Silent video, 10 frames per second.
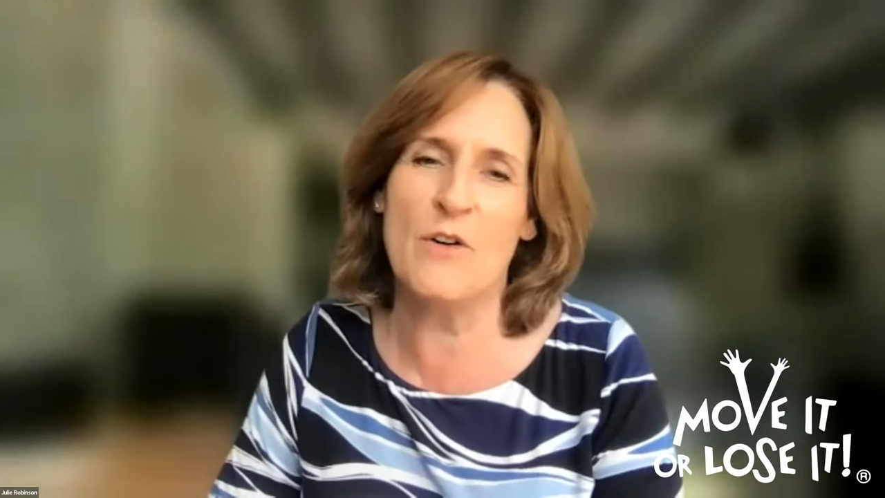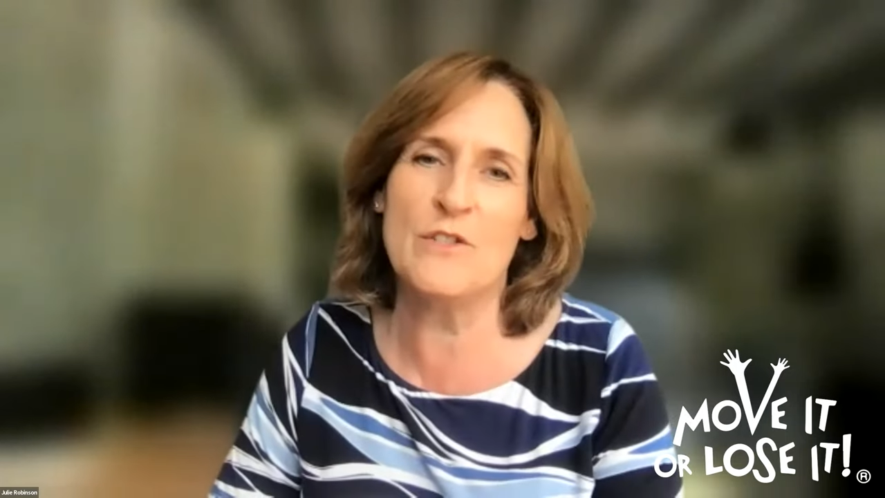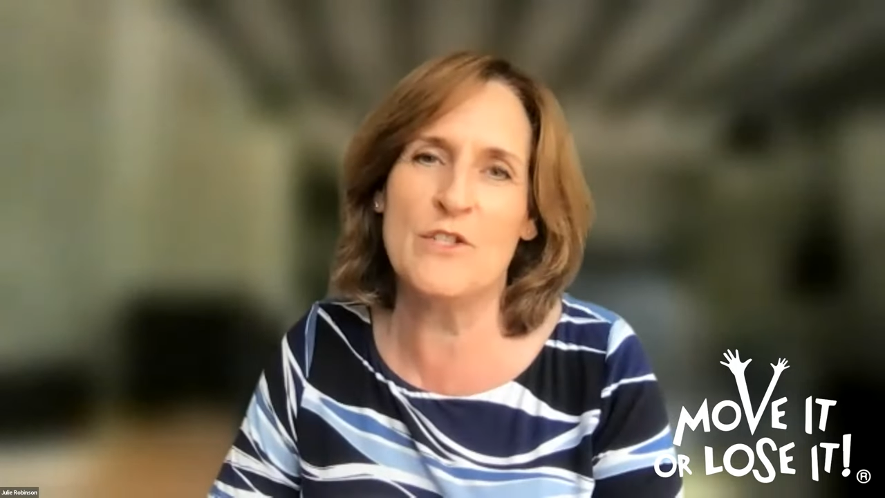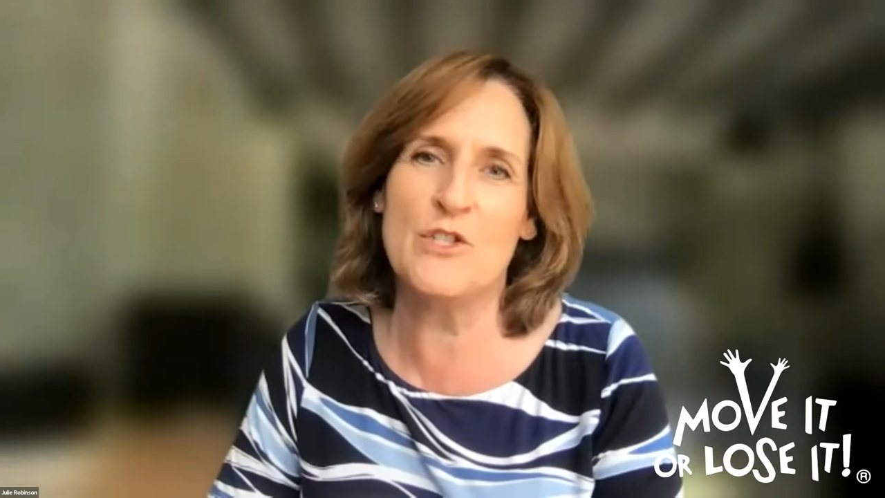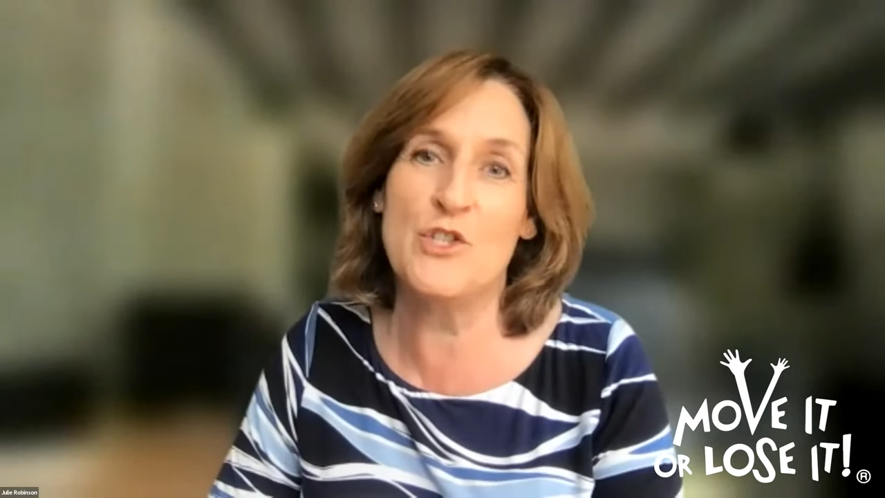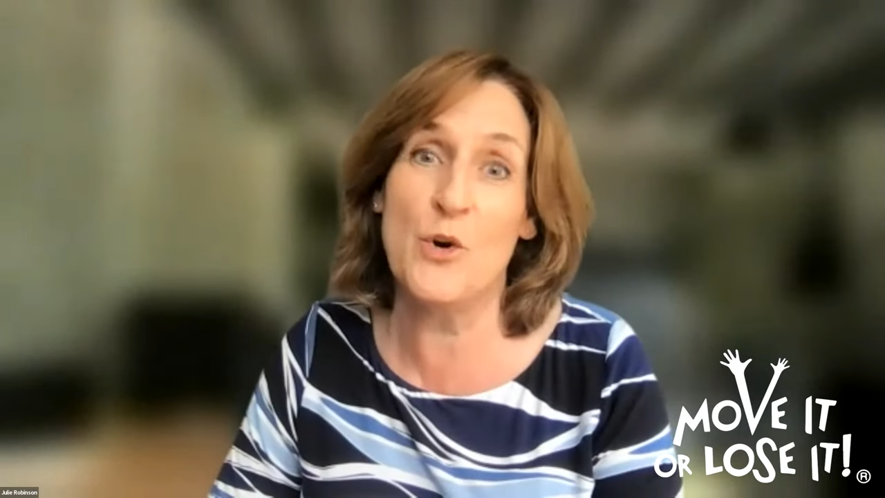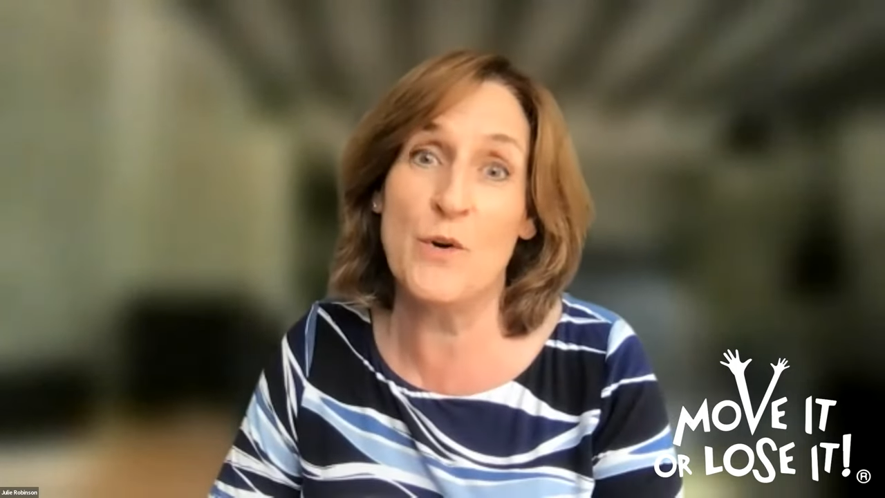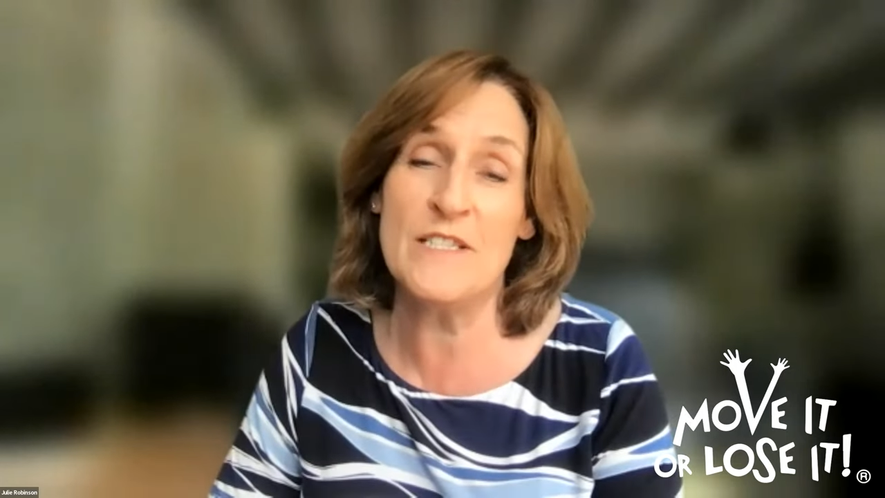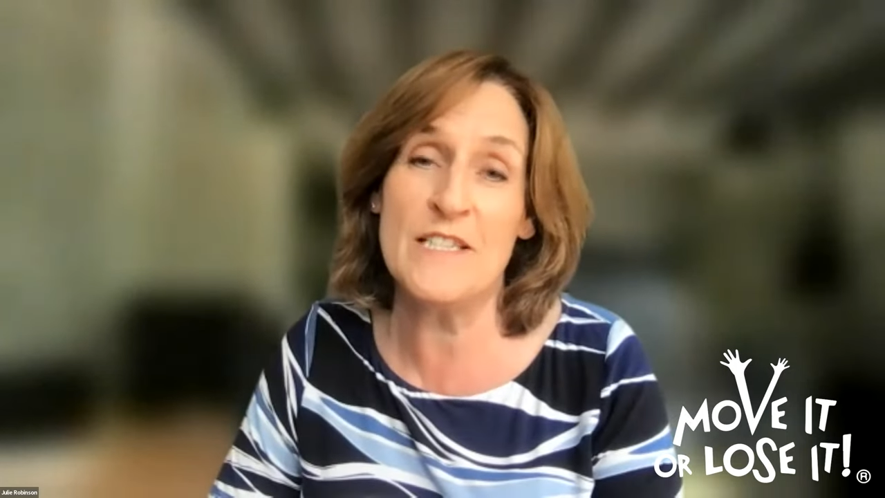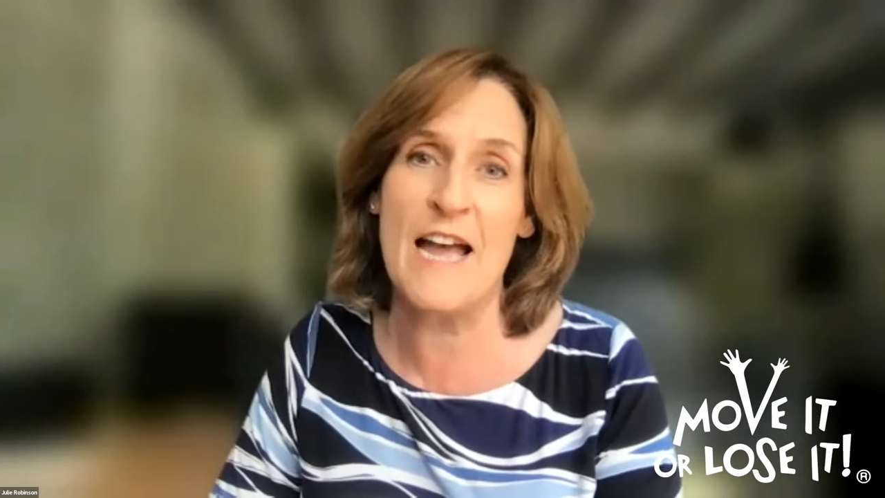on
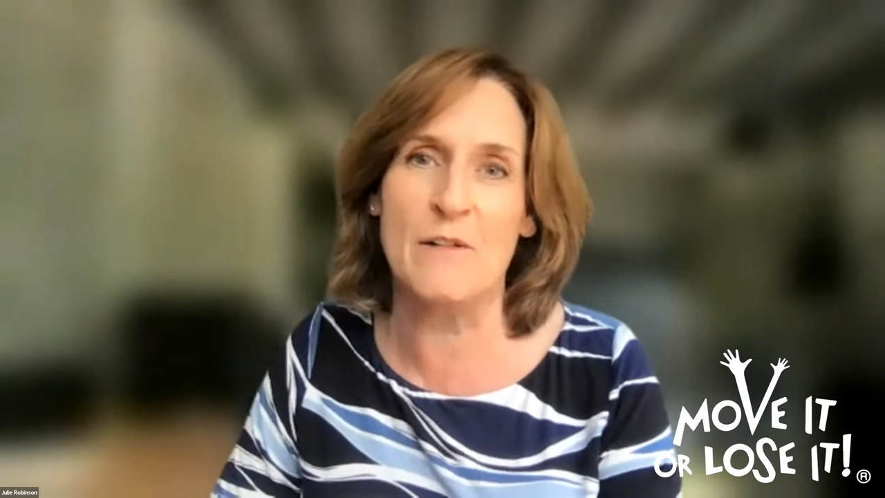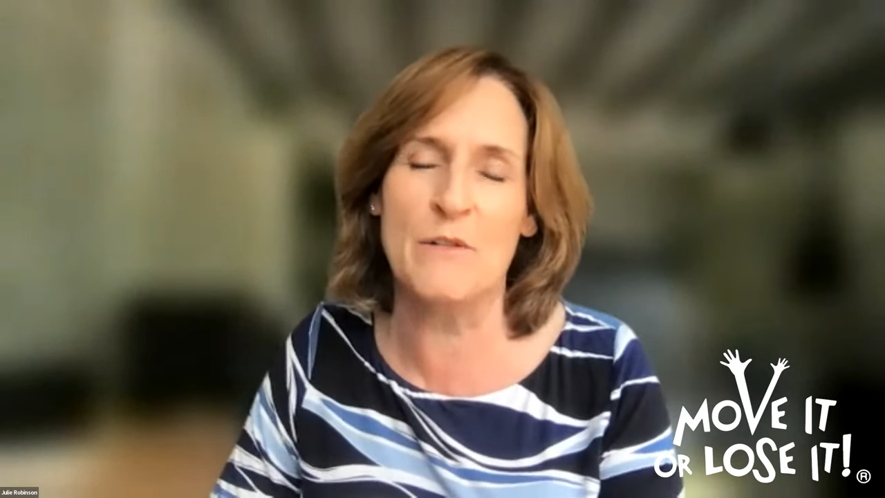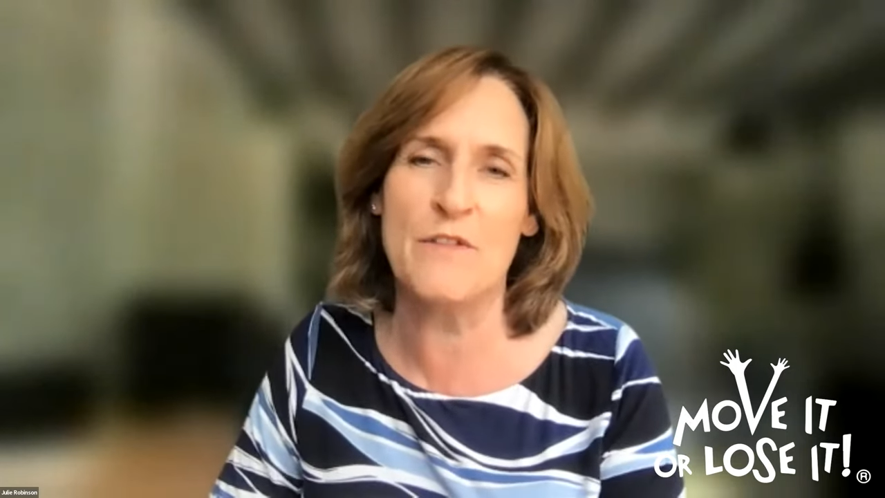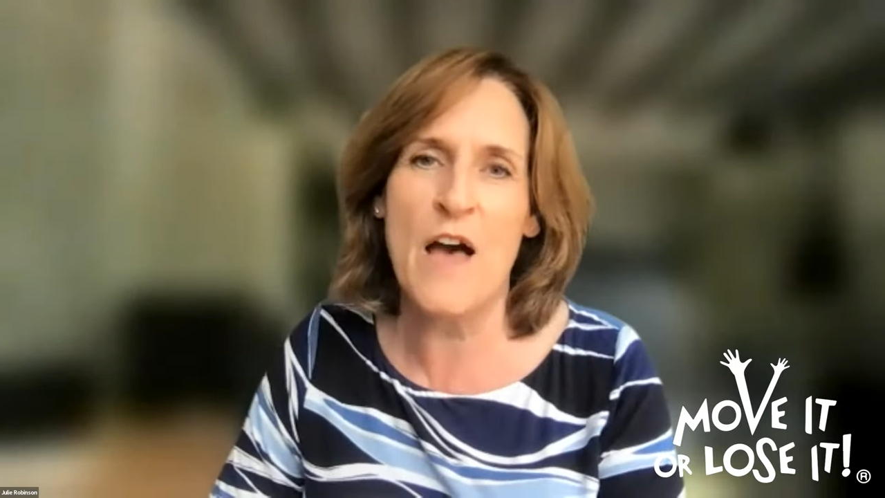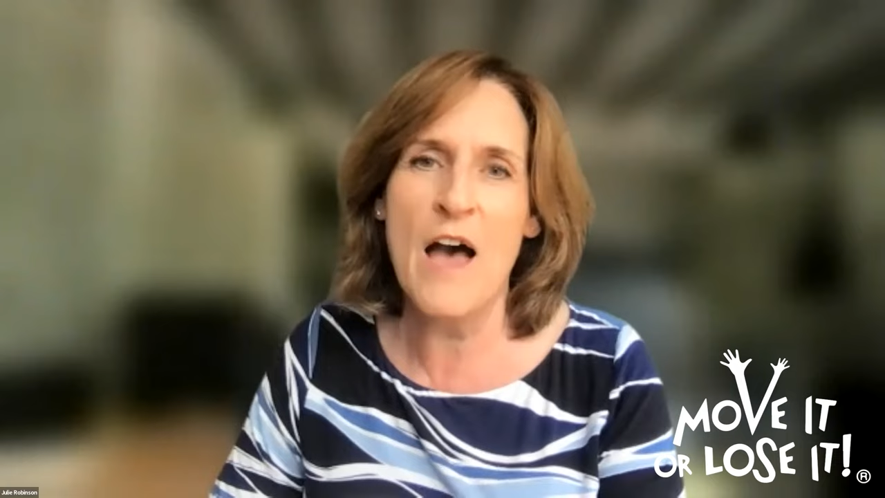joint health,